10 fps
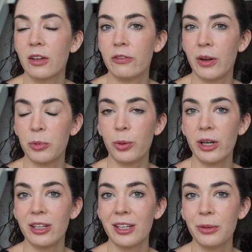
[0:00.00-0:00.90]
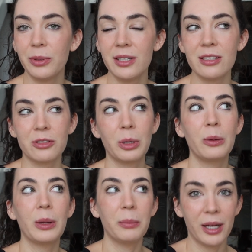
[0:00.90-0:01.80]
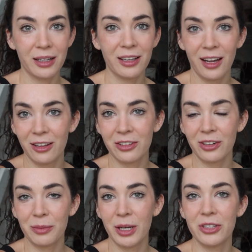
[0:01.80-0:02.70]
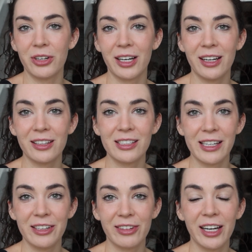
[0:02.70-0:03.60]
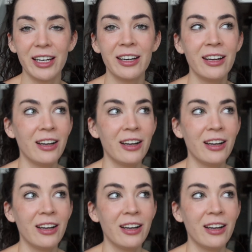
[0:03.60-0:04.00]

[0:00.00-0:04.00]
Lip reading: of February, I think it was. So I went back in the calendar and made sure I got the date right.